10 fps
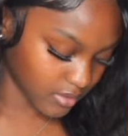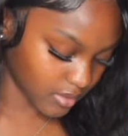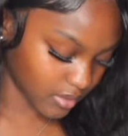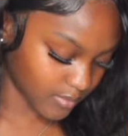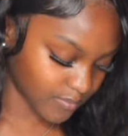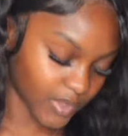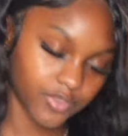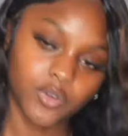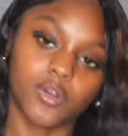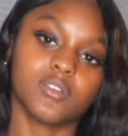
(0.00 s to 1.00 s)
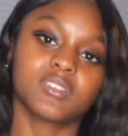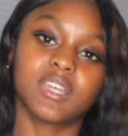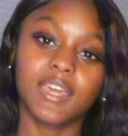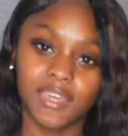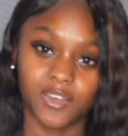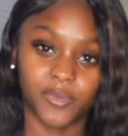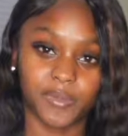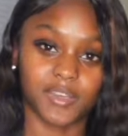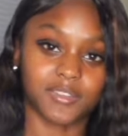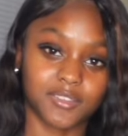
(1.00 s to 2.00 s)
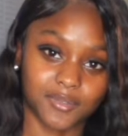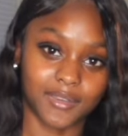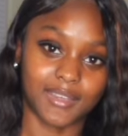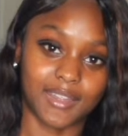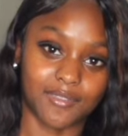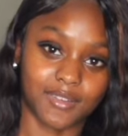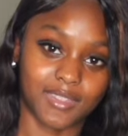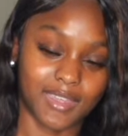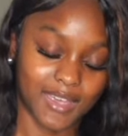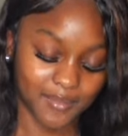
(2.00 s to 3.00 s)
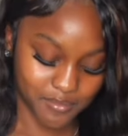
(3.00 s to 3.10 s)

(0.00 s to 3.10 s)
Of course, it'll be on the screen, everything.